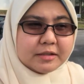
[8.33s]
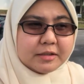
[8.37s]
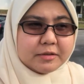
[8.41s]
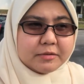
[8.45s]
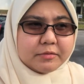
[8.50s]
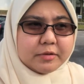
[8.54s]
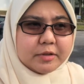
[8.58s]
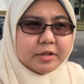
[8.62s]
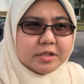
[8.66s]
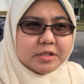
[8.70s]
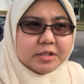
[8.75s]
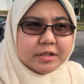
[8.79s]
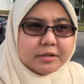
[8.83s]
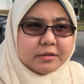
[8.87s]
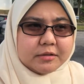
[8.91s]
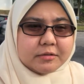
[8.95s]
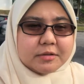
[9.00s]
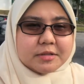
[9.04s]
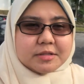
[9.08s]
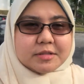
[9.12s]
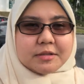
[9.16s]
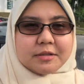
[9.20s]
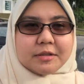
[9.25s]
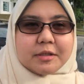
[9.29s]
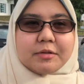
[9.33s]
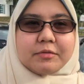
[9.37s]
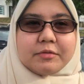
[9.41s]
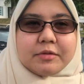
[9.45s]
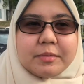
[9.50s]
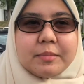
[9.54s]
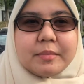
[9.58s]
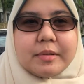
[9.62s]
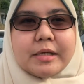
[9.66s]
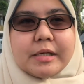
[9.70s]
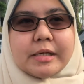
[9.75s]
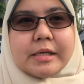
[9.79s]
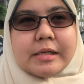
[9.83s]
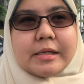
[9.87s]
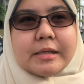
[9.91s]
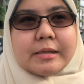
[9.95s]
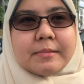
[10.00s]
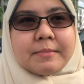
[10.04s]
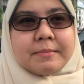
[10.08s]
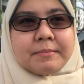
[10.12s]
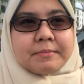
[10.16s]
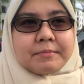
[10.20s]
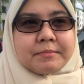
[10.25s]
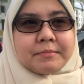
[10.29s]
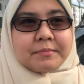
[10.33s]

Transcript: They're very generous. They're giving me